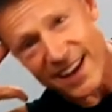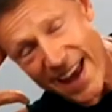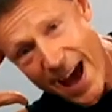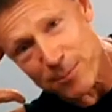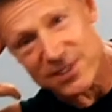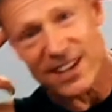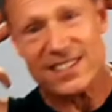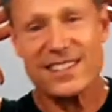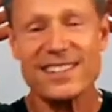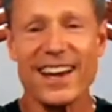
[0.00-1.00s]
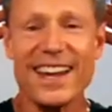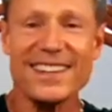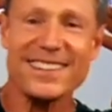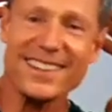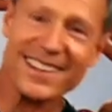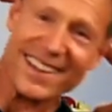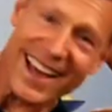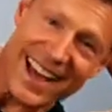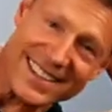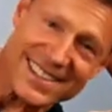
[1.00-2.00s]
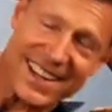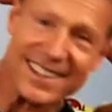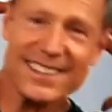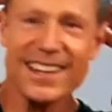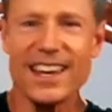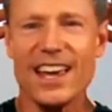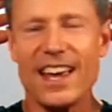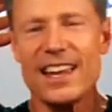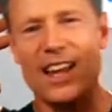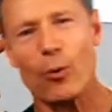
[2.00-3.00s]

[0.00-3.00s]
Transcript: abs nice and tight. That's it. Now,